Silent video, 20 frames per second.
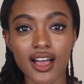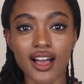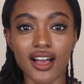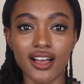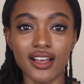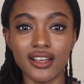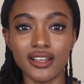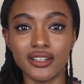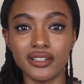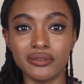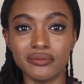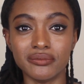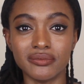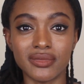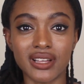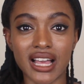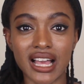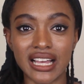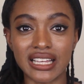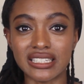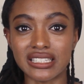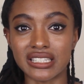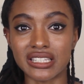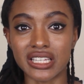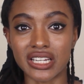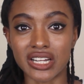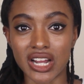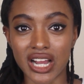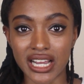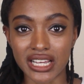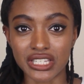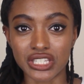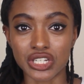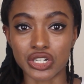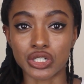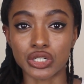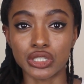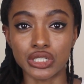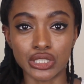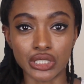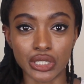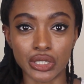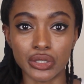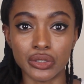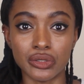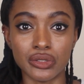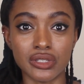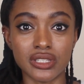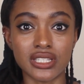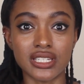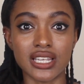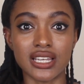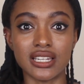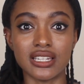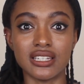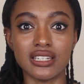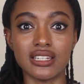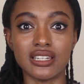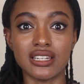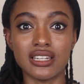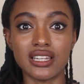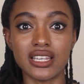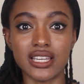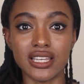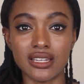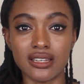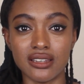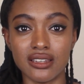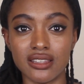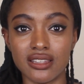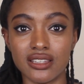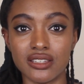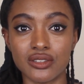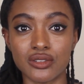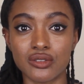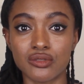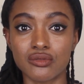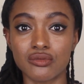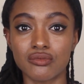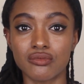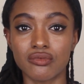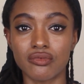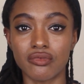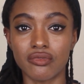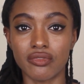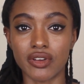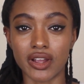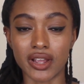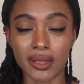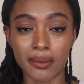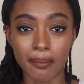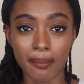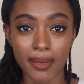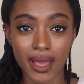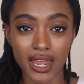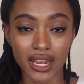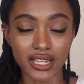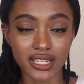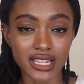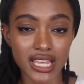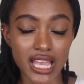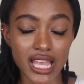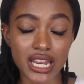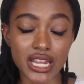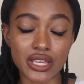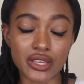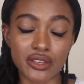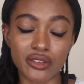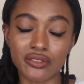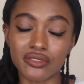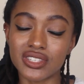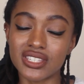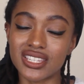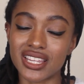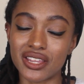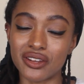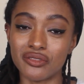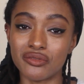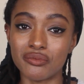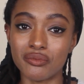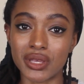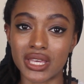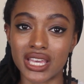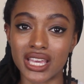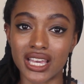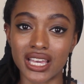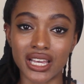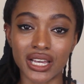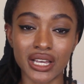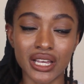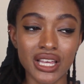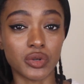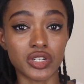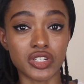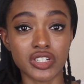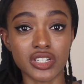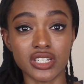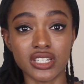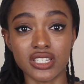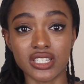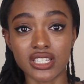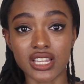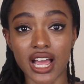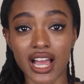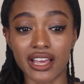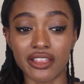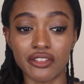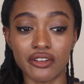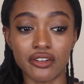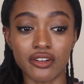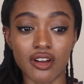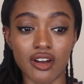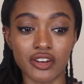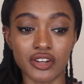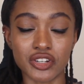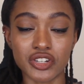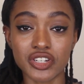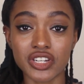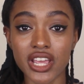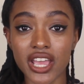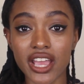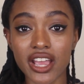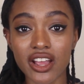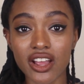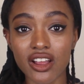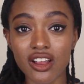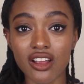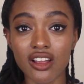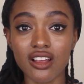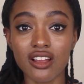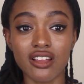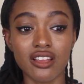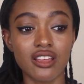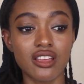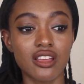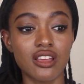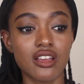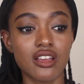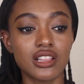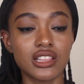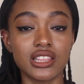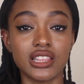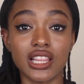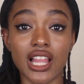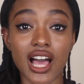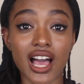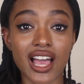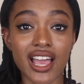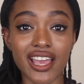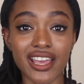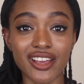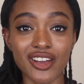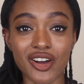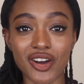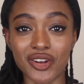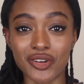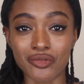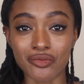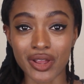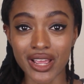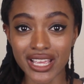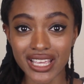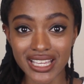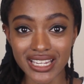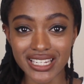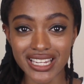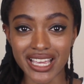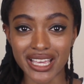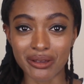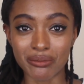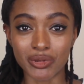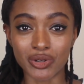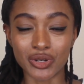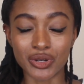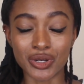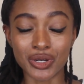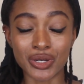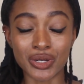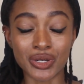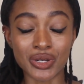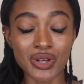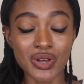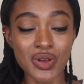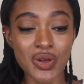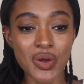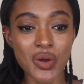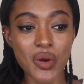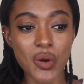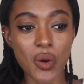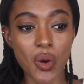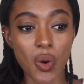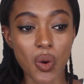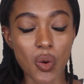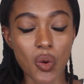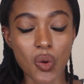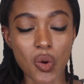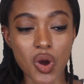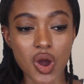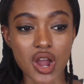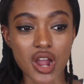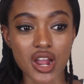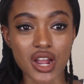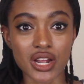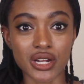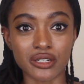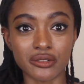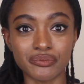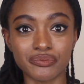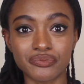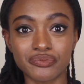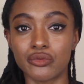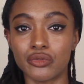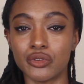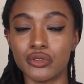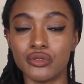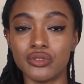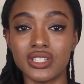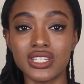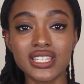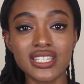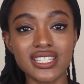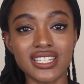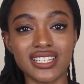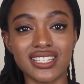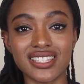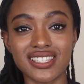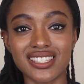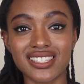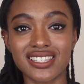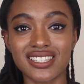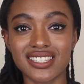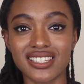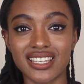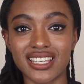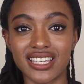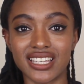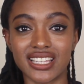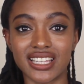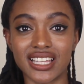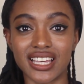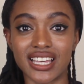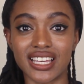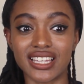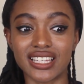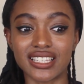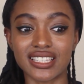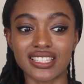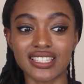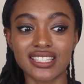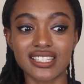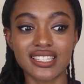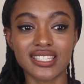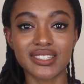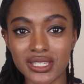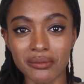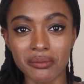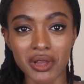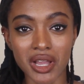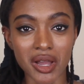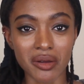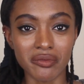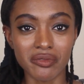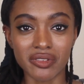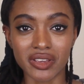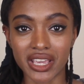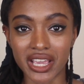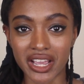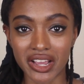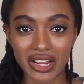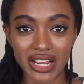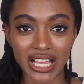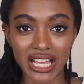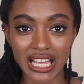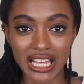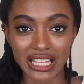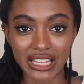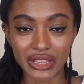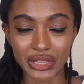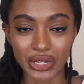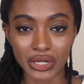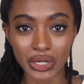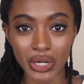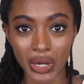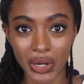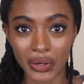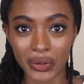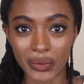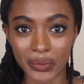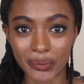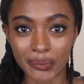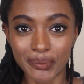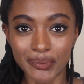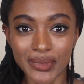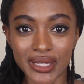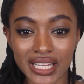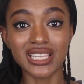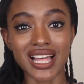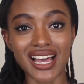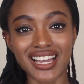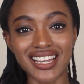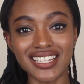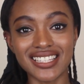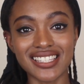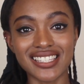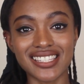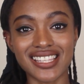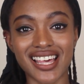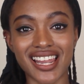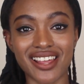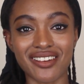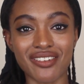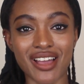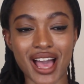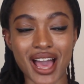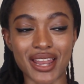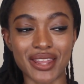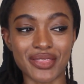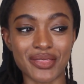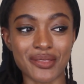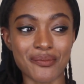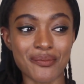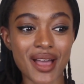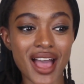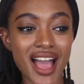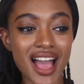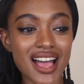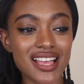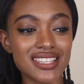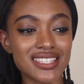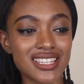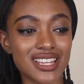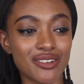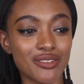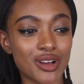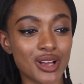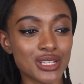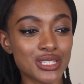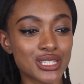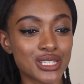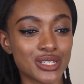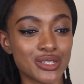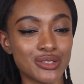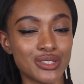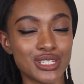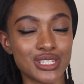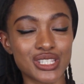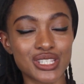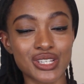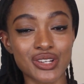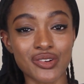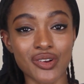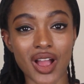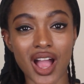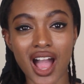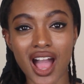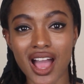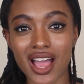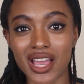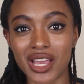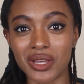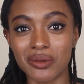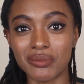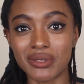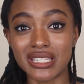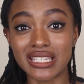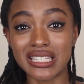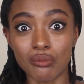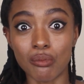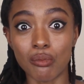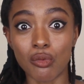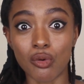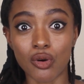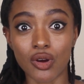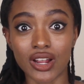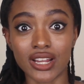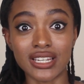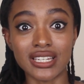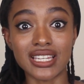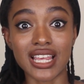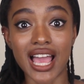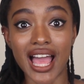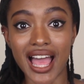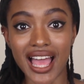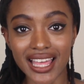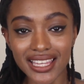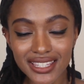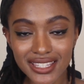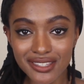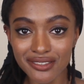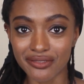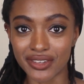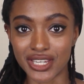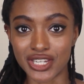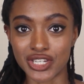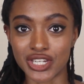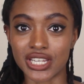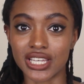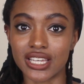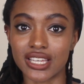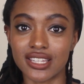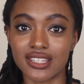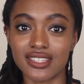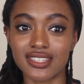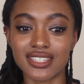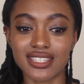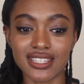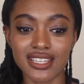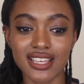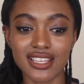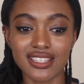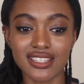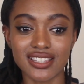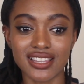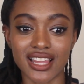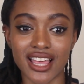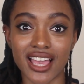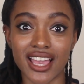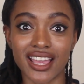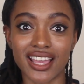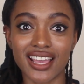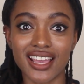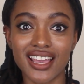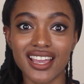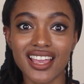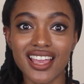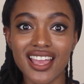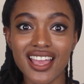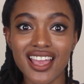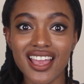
um, as their eyes are closed and in this very meditative state of being, which is either on a chair, lying on a Reiki table, or through distance healings, some comfy area in their home. Clients that I've had in the past have also described more intense visions like